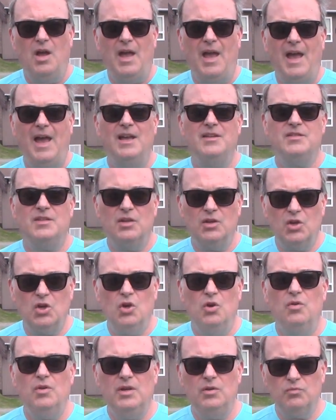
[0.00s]
as the
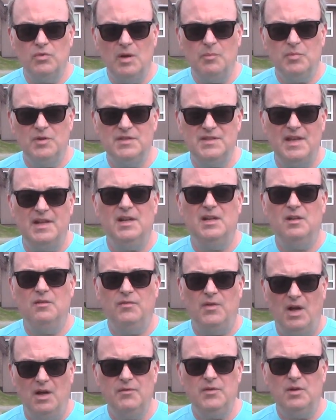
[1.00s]
current
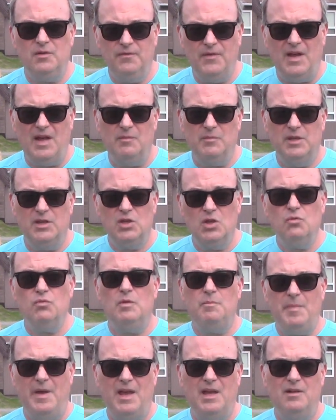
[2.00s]
representative of your family. You
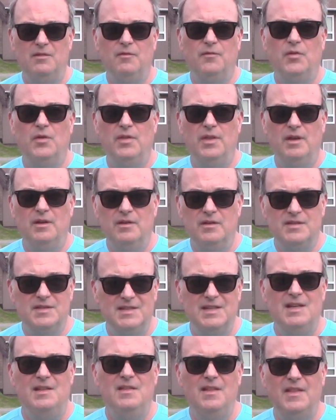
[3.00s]
repent for the
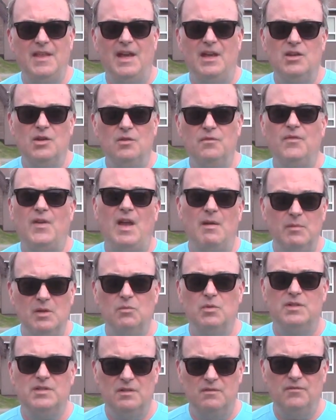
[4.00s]
sin that your family
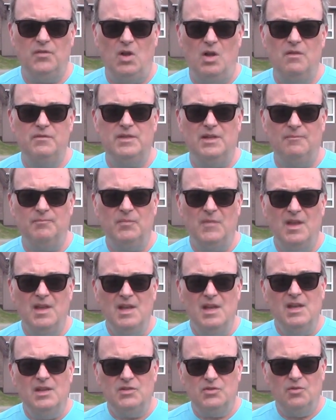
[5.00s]
was involved in.
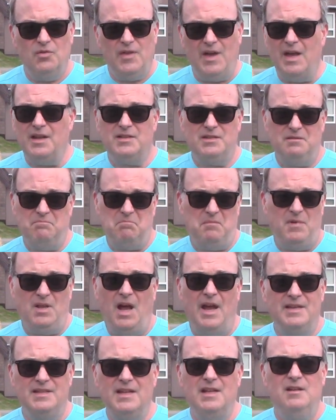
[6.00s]
So that's
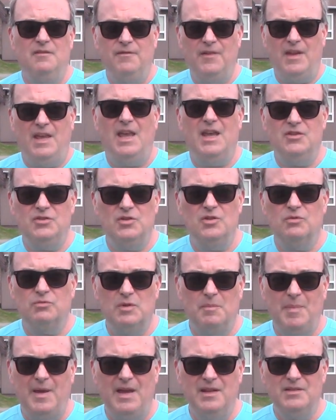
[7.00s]
identificational
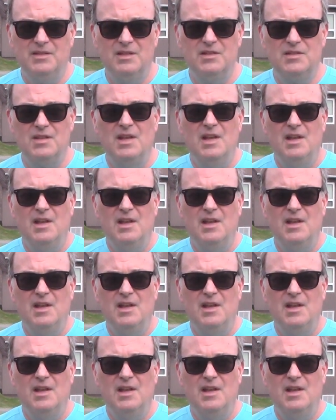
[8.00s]
repentance